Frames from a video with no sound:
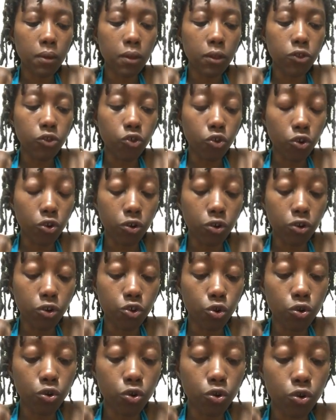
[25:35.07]

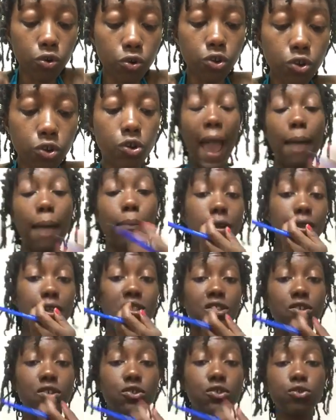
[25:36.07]
your
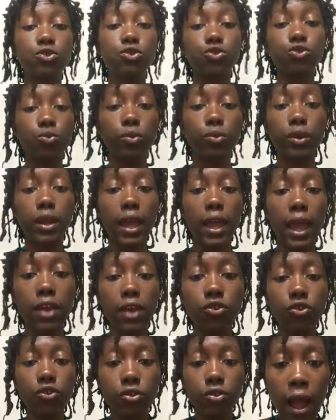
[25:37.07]
happiness and your joy, and
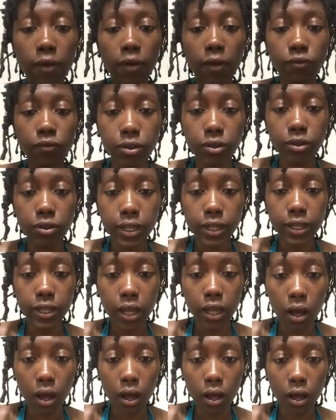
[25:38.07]
you're not really
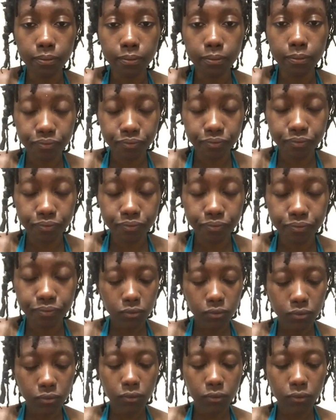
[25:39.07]

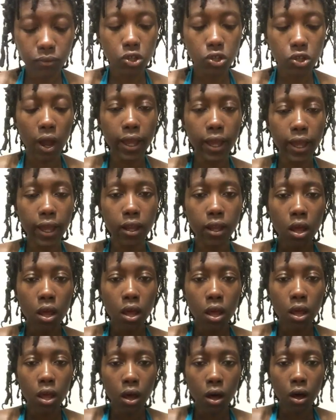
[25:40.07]
trying.
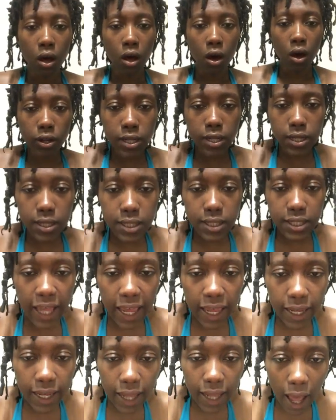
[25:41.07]
Hold on,
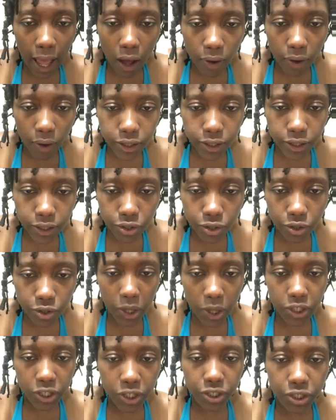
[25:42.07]
Sadie, I'll answer your
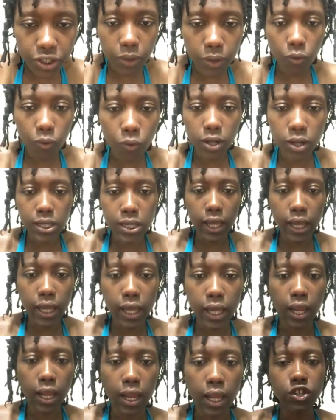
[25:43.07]
question in 1 second.
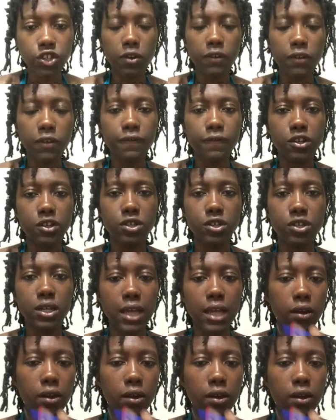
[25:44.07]
I just want to finish this because
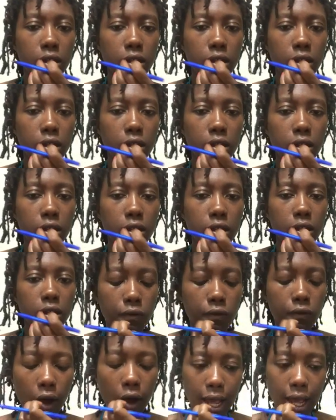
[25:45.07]
I'll get
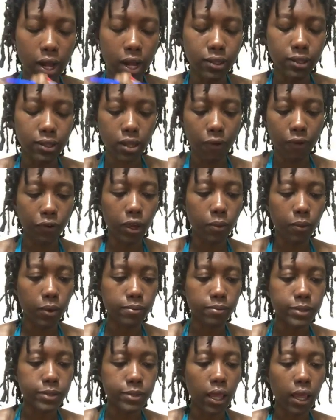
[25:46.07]
sidetracked and then I'll forget
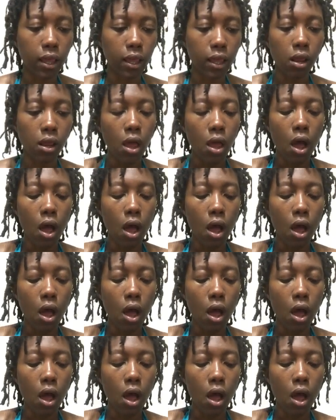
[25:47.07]
what I'm saying.